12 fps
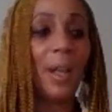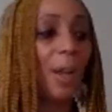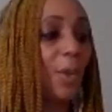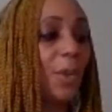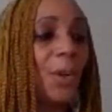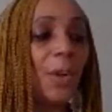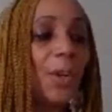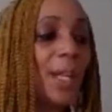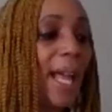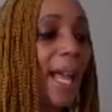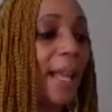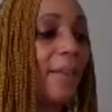Your
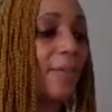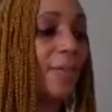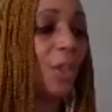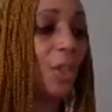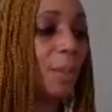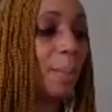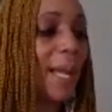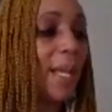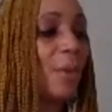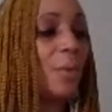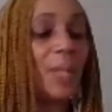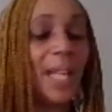life, just by
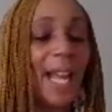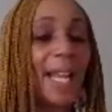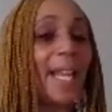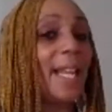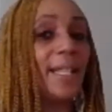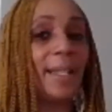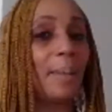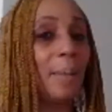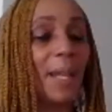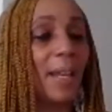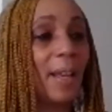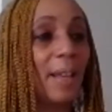you liking
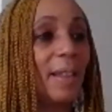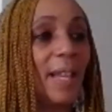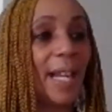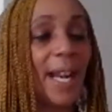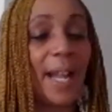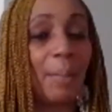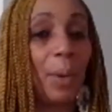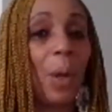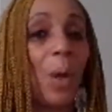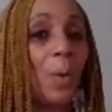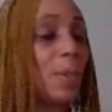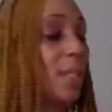something that I
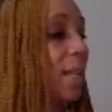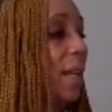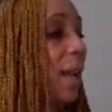post,